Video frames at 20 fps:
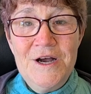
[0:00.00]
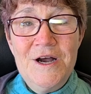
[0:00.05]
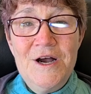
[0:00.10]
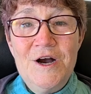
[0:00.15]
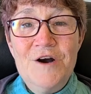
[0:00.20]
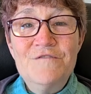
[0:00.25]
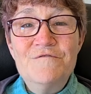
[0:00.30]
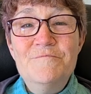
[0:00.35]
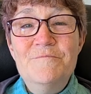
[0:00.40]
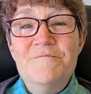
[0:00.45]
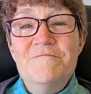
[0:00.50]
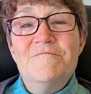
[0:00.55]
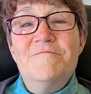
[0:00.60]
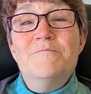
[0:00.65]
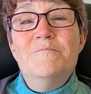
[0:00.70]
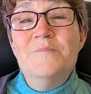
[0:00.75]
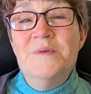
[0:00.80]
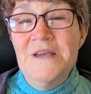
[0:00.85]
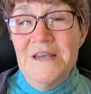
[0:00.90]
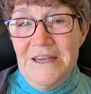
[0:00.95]

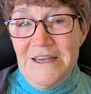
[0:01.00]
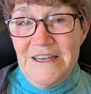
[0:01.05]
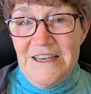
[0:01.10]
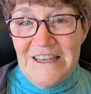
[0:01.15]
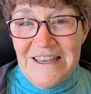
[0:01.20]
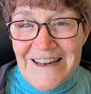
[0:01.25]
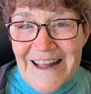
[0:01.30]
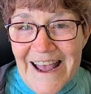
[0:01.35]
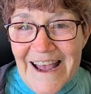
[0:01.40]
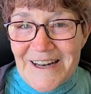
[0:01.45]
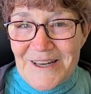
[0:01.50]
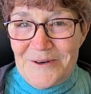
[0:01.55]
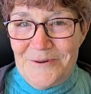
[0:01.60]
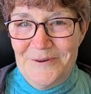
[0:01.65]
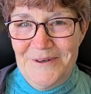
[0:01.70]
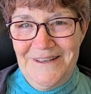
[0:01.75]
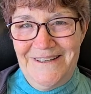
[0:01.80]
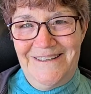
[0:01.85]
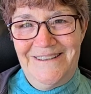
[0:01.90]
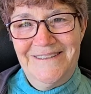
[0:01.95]
of being
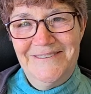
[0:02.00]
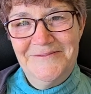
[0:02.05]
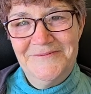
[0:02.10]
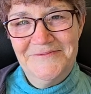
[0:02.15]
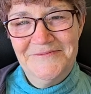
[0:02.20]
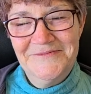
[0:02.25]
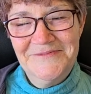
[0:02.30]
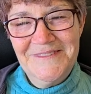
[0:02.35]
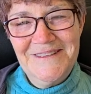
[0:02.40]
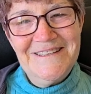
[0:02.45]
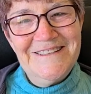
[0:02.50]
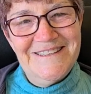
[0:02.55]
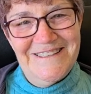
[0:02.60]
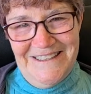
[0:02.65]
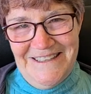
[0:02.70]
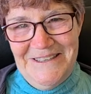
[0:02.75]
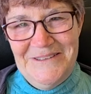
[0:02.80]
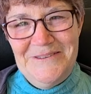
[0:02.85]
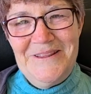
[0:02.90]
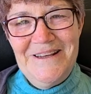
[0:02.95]
inadequate.
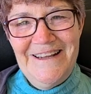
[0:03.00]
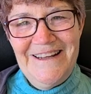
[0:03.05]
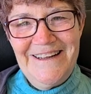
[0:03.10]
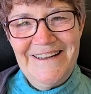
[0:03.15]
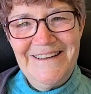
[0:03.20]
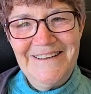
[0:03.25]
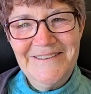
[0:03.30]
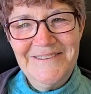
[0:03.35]
See you then.